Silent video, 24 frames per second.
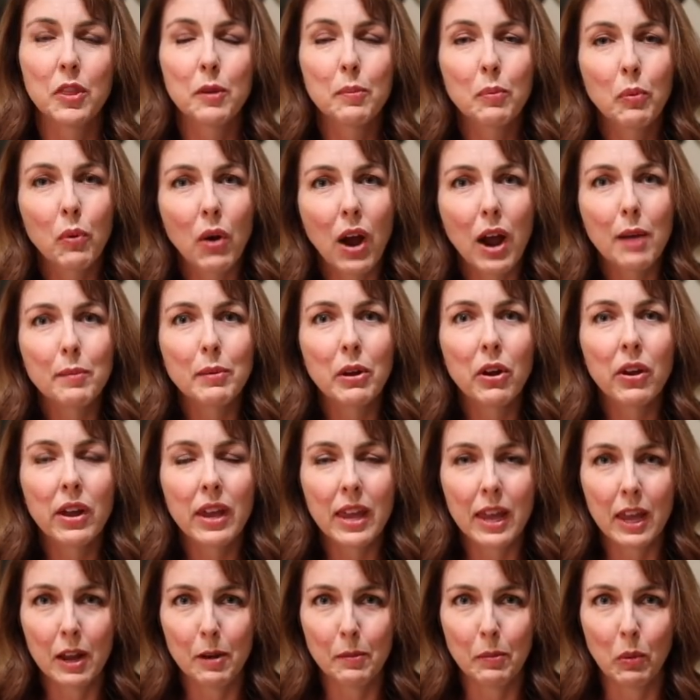The primary
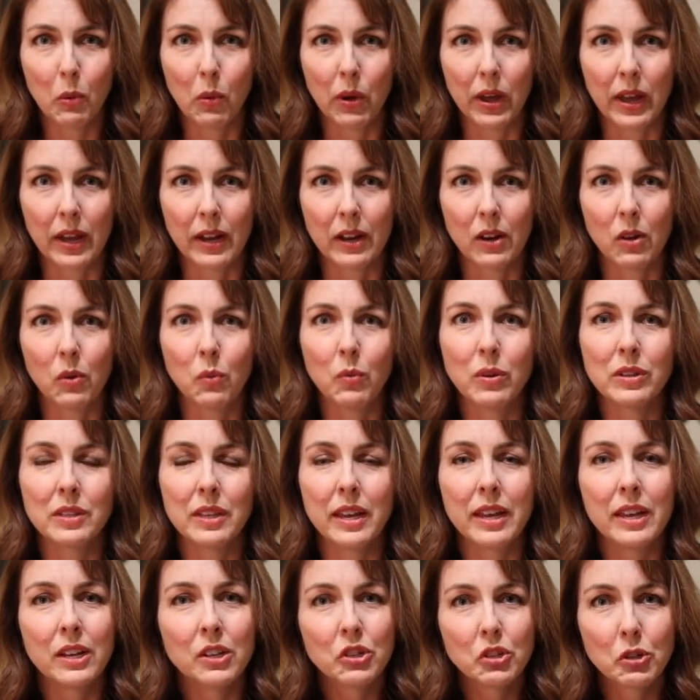endpoint was
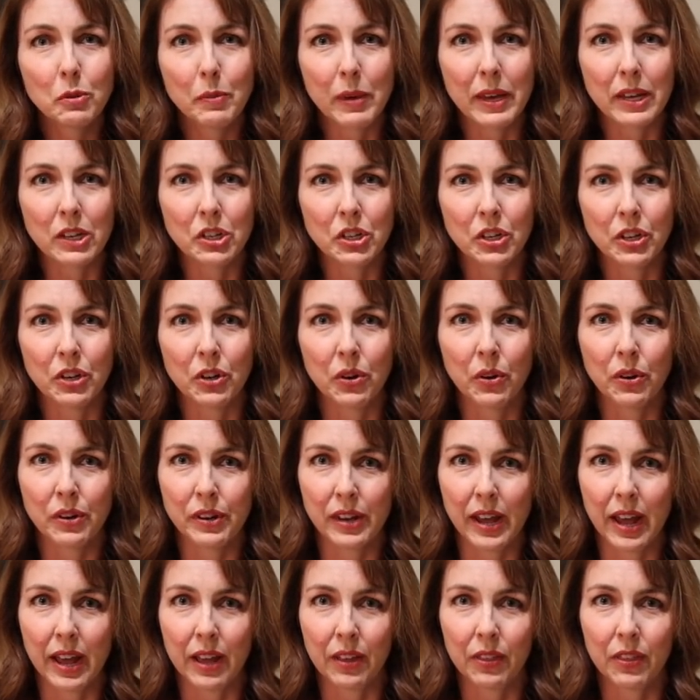intubation or
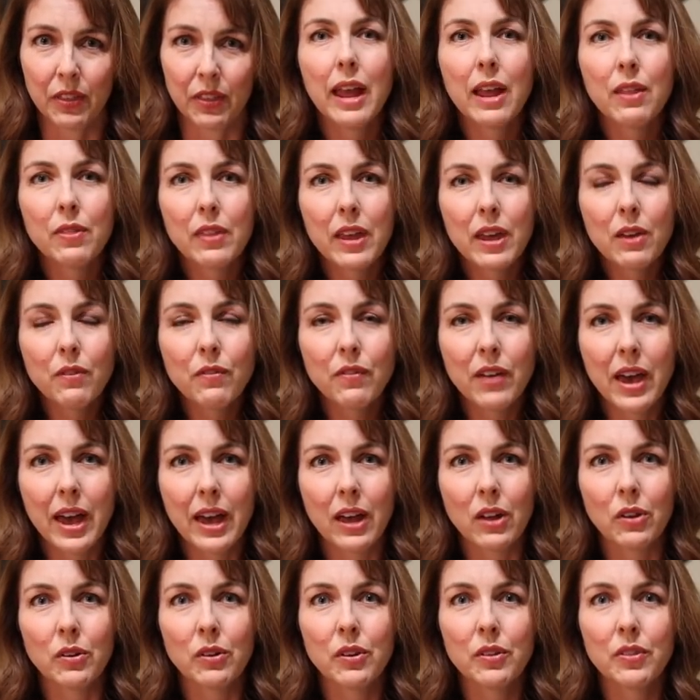death, and they
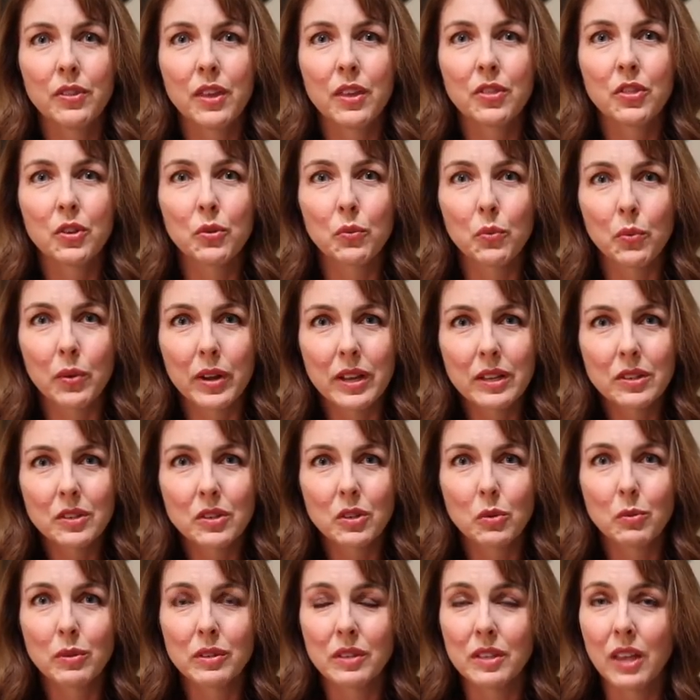found that the risk
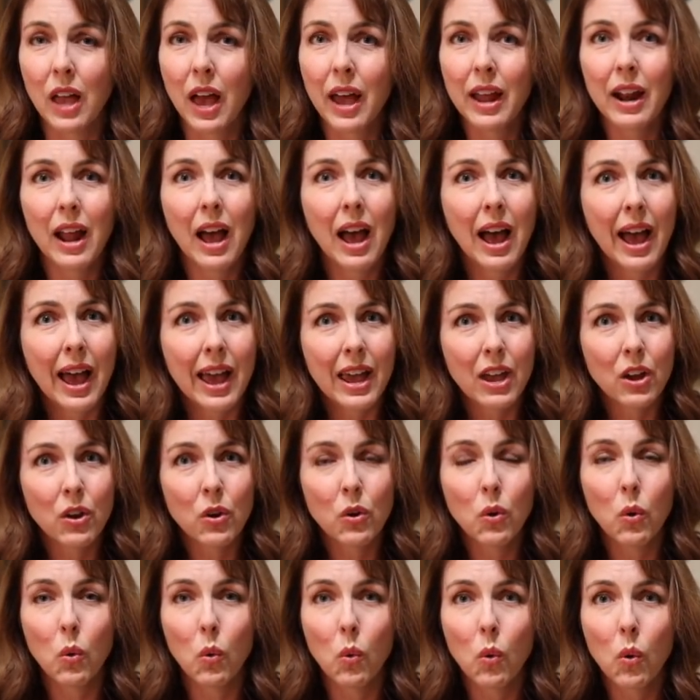was not
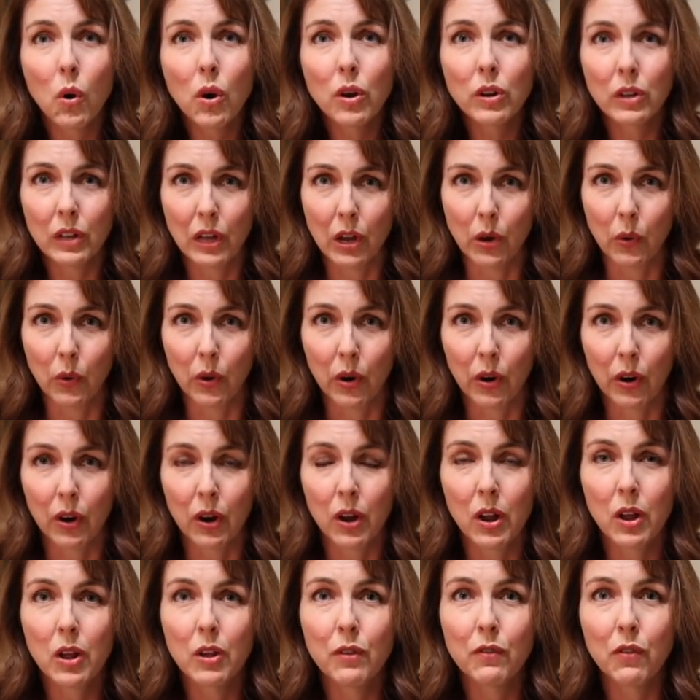higher or lower
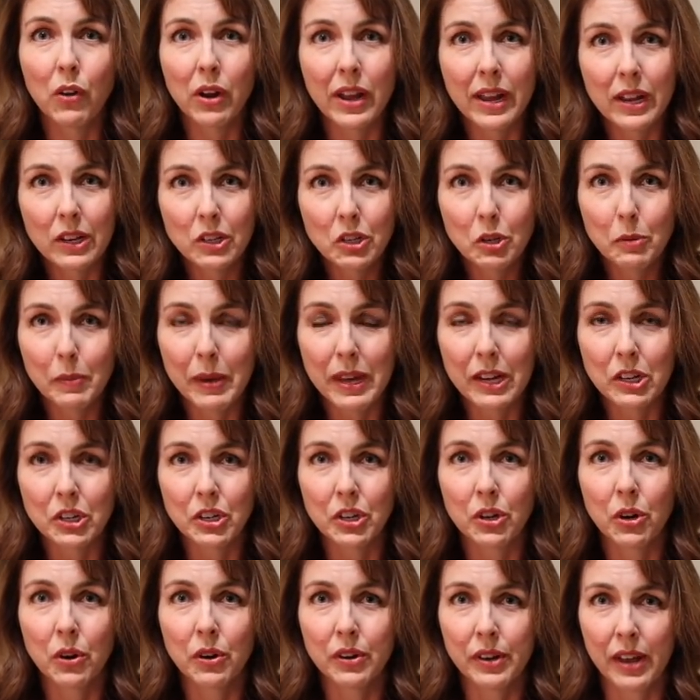for
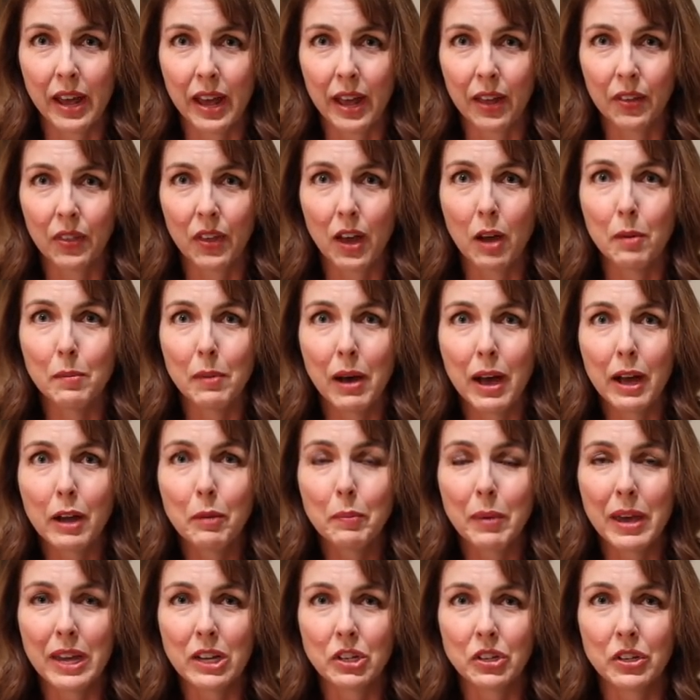intubation or death among
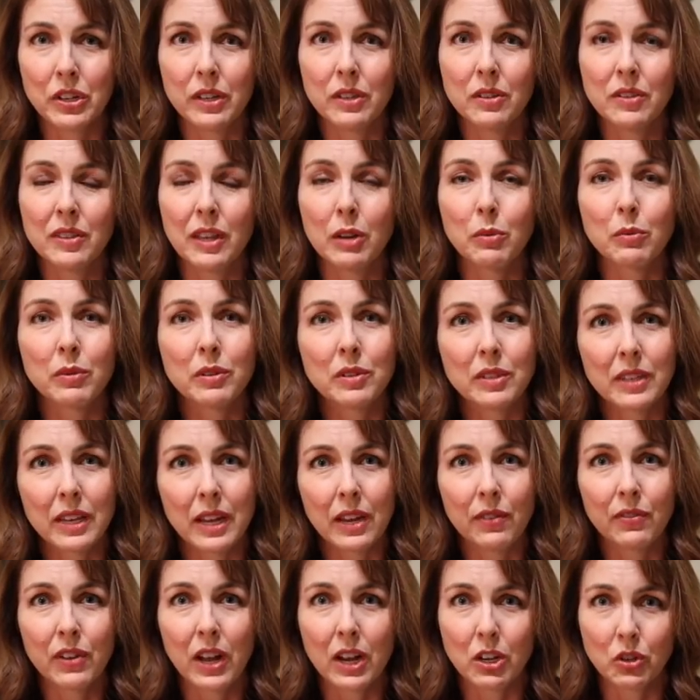patients that
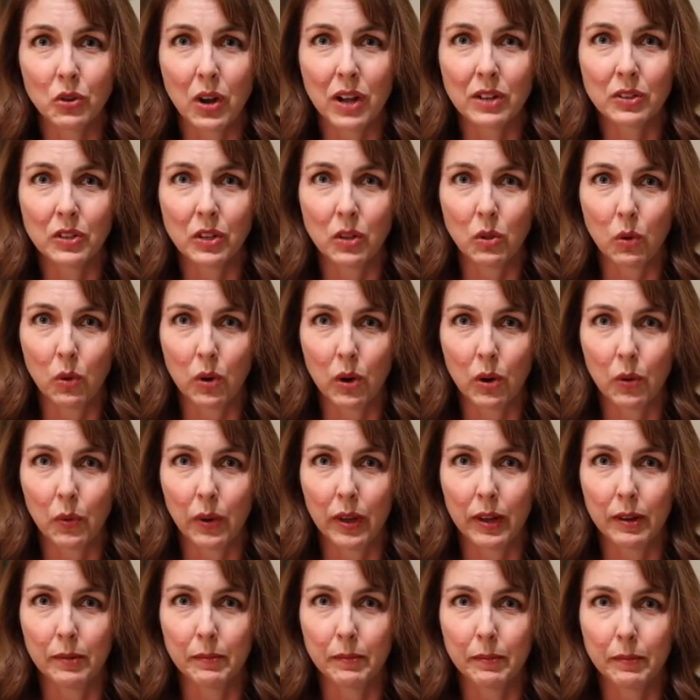received
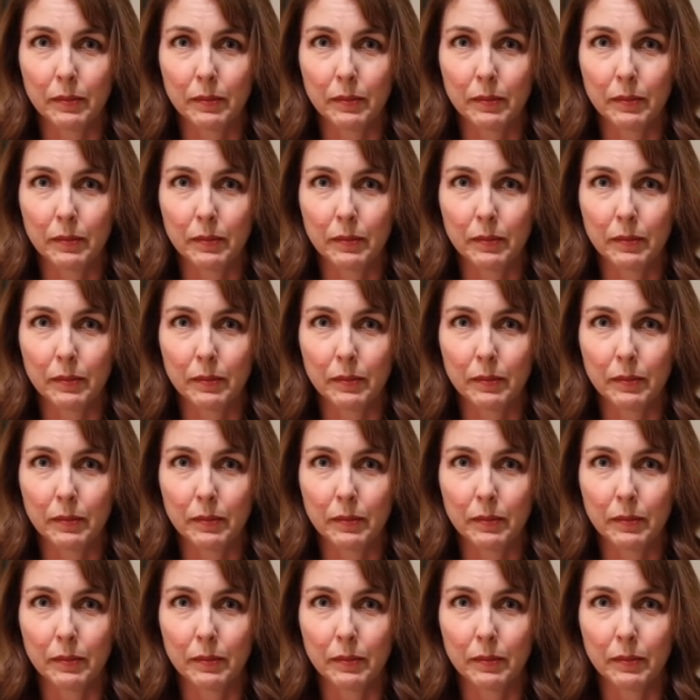hydroxychloroquine.